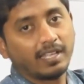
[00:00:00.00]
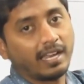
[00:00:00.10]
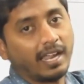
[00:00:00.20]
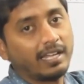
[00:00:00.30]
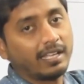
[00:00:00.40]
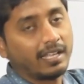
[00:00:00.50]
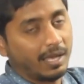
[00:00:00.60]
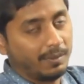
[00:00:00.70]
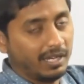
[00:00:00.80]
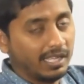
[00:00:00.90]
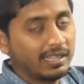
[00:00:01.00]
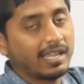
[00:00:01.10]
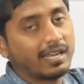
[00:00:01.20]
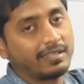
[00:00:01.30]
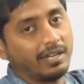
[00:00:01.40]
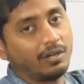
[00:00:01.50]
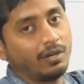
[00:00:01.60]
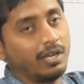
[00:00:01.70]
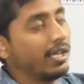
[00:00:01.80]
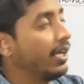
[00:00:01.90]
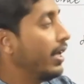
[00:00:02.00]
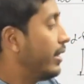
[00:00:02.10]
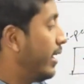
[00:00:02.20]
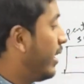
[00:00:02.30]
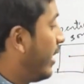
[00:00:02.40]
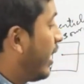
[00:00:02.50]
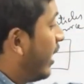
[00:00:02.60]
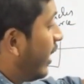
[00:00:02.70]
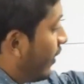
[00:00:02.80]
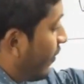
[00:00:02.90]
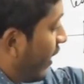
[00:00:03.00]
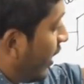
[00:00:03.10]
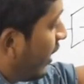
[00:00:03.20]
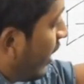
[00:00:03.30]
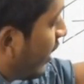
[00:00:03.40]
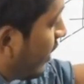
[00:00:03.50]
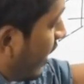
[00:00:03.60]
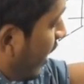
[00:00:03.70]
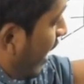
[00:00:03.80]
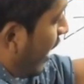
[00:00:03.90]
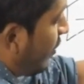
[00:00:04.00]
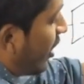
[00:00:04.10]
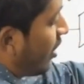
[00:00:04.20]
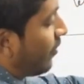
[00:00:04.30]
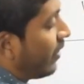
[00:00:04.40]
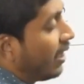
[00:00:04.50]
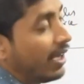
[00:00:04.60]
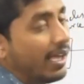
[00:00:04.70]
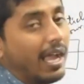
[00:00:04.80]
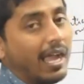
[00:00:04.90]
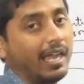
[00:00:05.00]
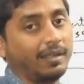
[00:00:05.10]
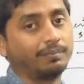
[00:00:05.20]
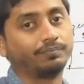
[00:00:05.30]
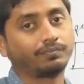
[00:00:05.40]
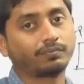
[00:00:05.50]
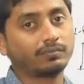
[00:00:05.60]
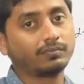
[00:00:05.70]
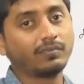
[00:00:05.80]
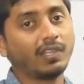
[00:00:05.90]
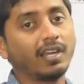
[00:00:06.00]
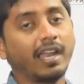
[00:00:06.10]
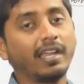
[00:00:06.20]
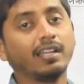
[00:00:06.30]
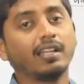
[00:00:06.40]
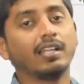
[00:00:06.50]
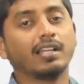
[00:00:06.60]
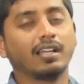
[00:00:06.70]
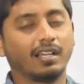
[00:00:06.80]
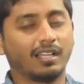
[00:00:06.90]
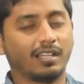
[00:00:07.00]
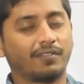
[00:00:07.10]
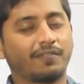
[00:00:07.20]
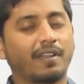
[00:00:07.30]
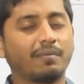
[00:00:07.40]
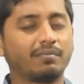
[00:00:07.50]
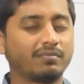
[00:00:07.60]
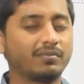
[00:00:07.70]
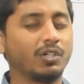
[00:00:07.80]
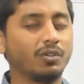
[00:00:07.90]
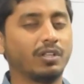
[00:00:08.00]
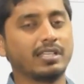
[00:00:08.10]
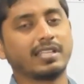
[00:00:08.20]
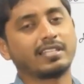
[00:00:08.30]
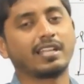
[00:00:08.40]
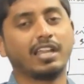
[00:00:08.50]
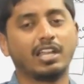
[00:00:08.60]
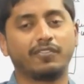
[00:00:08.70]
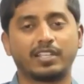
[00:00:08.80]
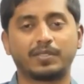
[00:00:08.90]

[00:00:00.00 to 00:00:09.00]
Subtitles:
right, I mean in that set only, then he can define the diameter of the atom, right. From doing such kind of